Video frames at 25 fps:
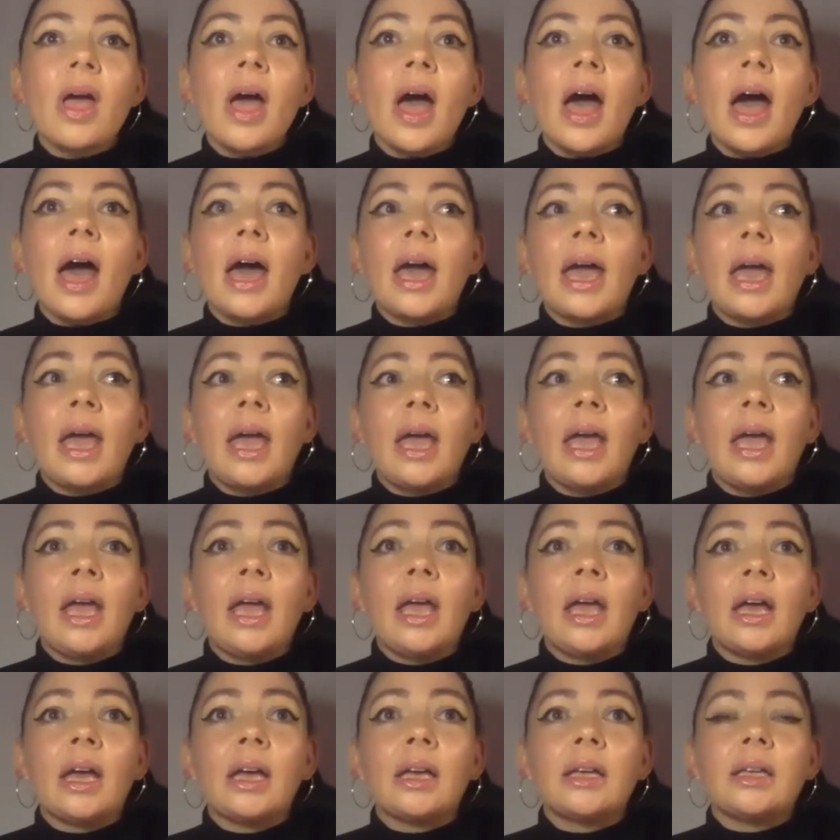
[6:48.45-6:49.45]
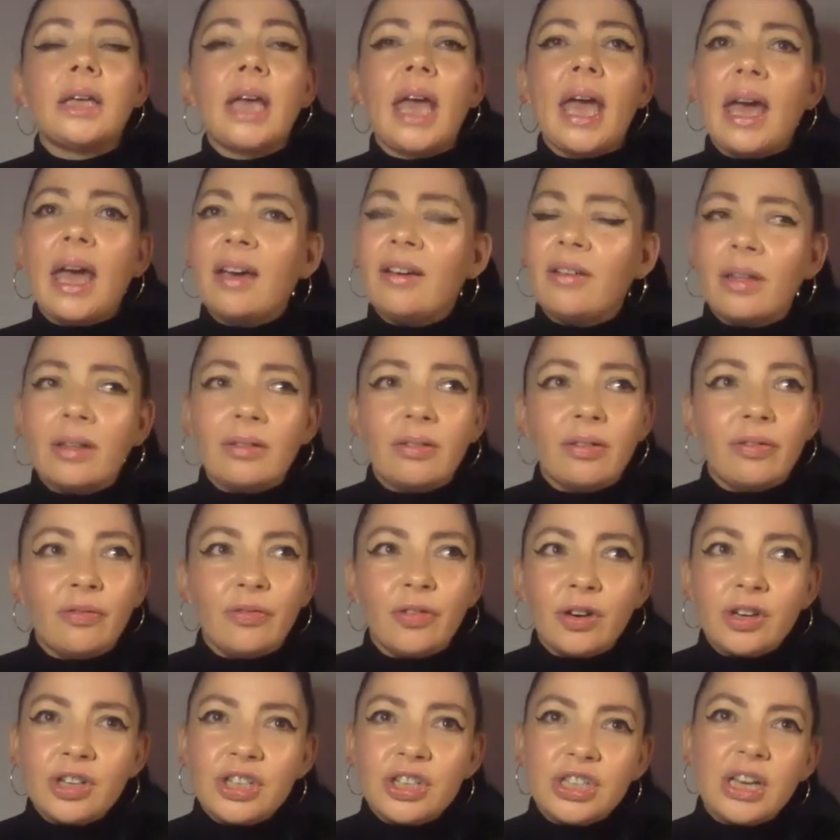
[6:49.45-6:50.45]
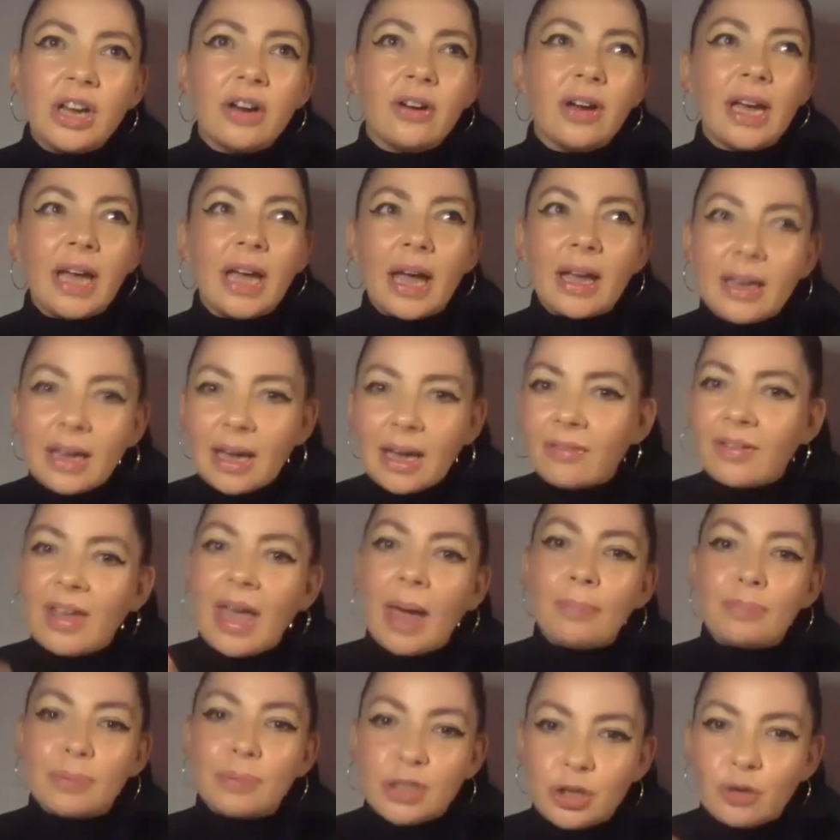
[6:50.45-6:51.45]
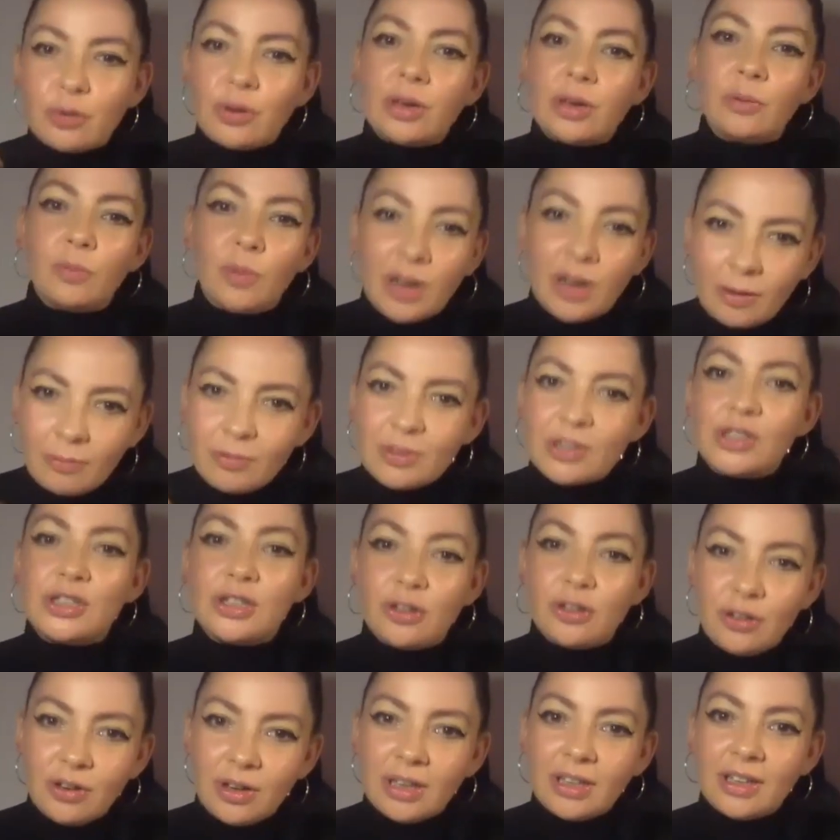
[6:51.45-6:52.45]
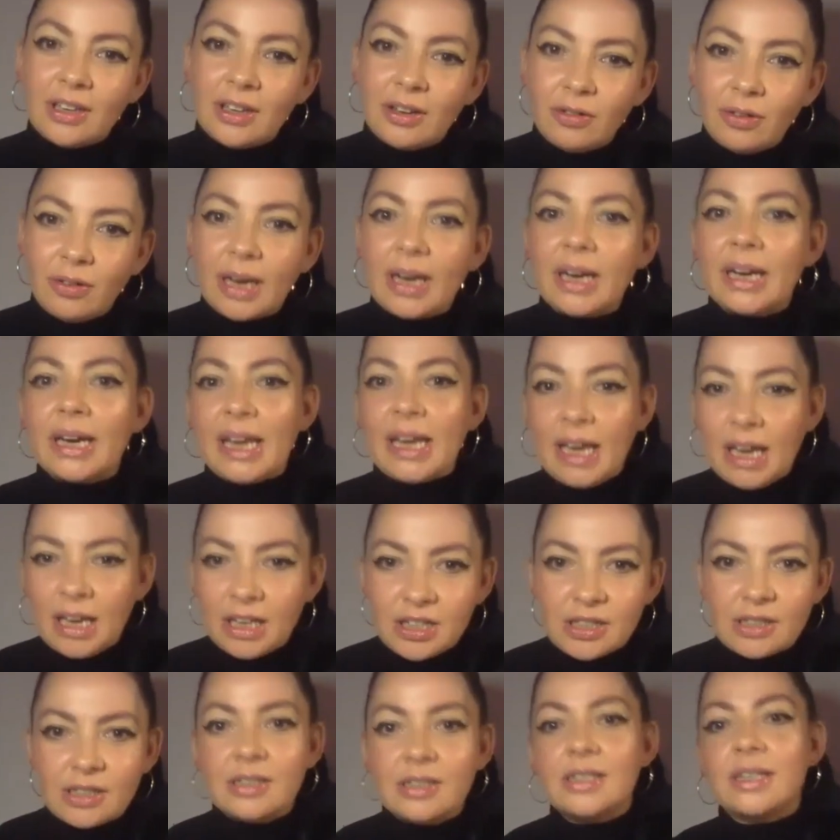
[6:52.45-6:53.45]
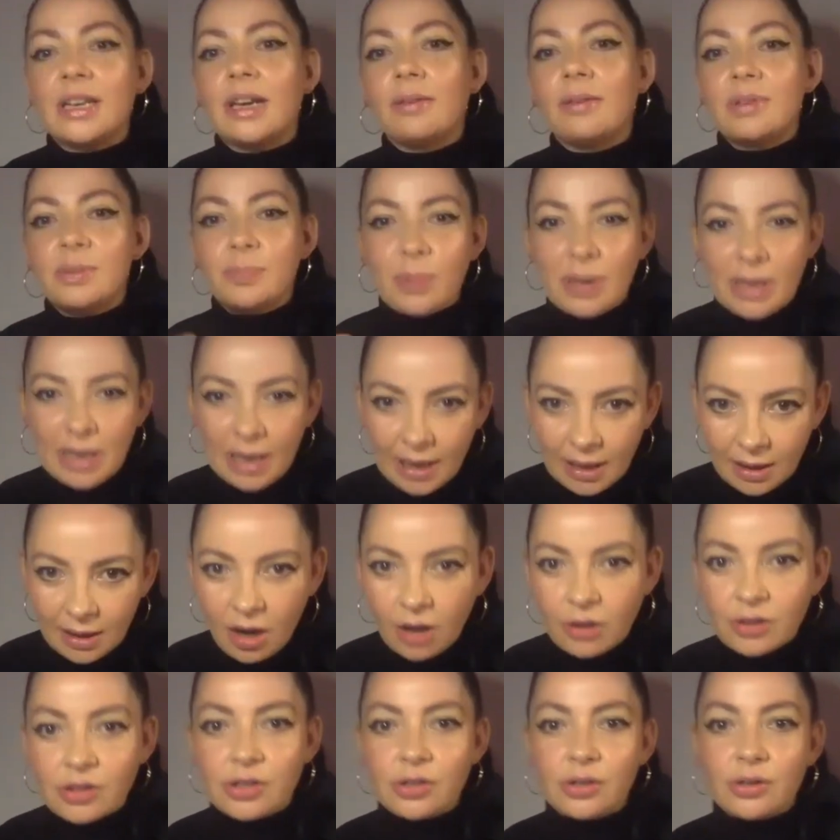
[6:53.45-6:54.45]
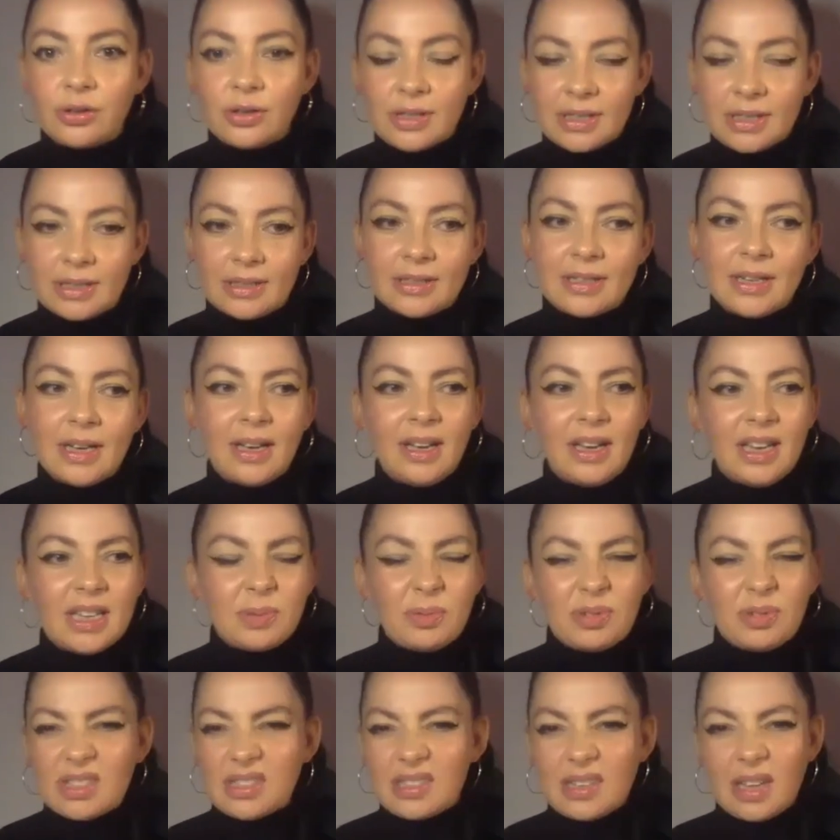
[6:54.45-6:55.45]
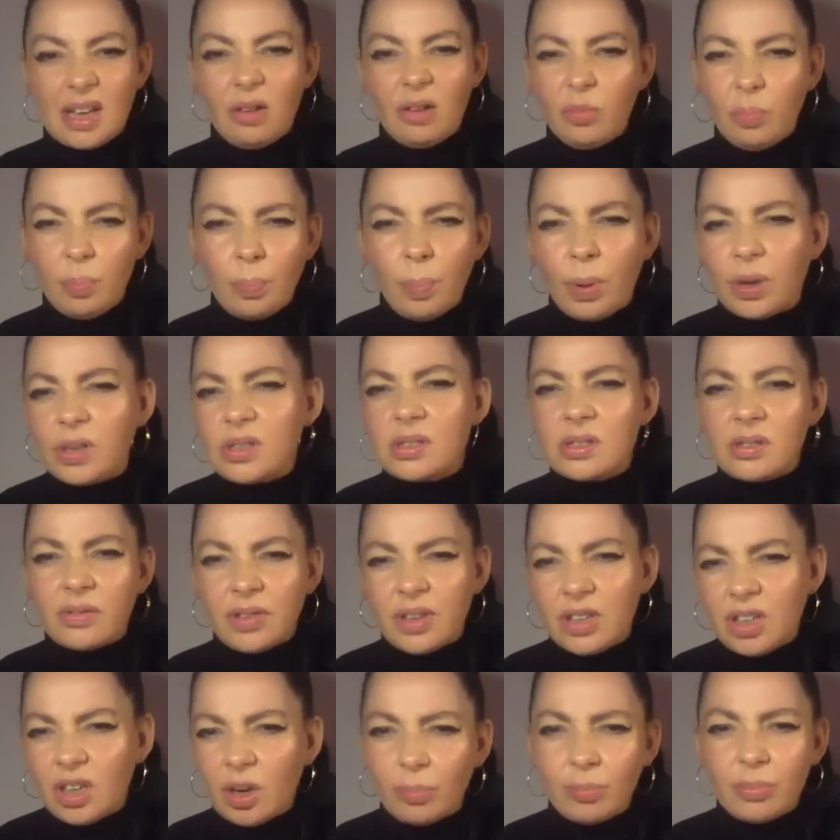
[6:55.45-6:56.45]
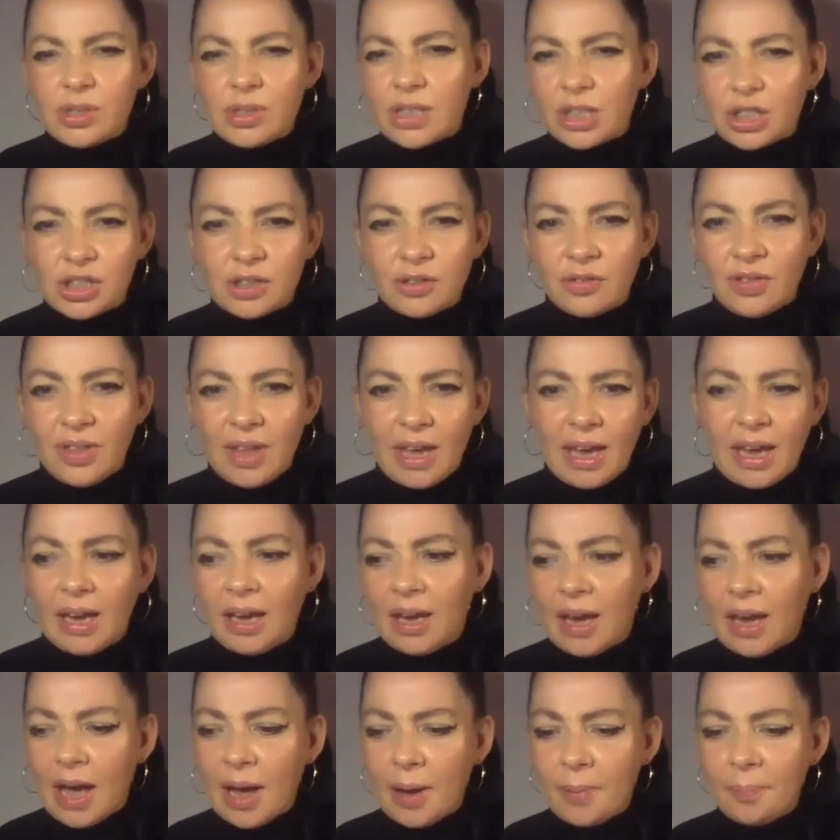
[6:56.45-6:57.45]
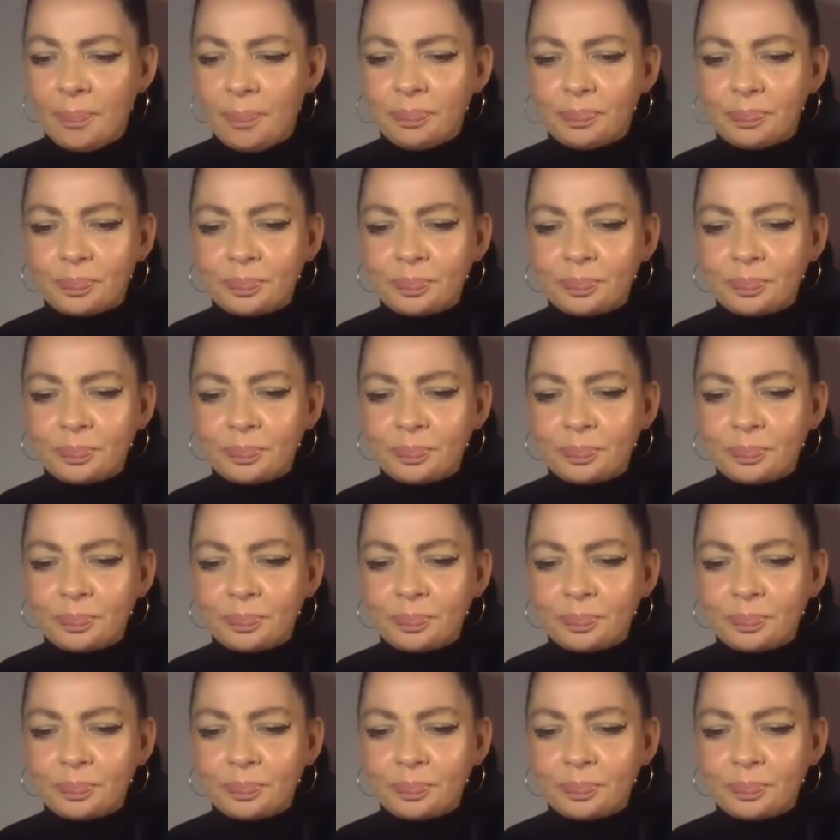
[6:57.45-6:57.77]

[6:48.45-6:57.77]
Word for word: I yeah, first year I kept doing what I was doing. You know, I had an agent and I was playing concerts, and I suppose it's the whole buzz of the young musician thing. Um,